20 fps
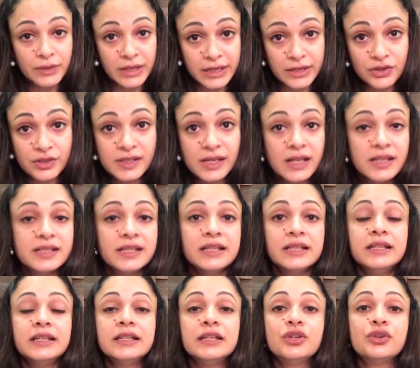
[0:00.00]
resulting
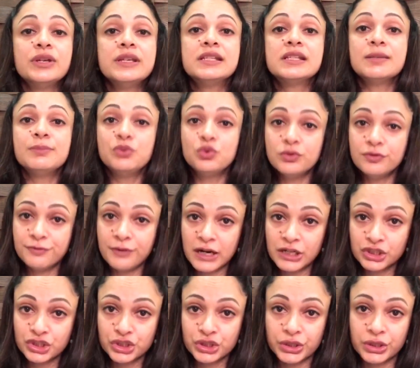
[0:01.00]
in increased immune
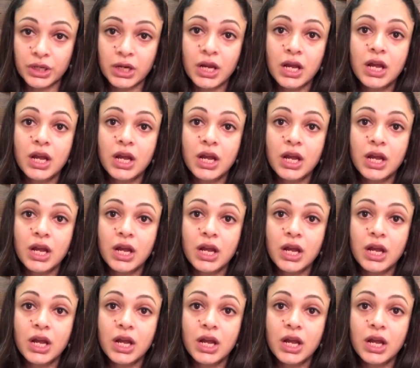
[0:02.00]
function.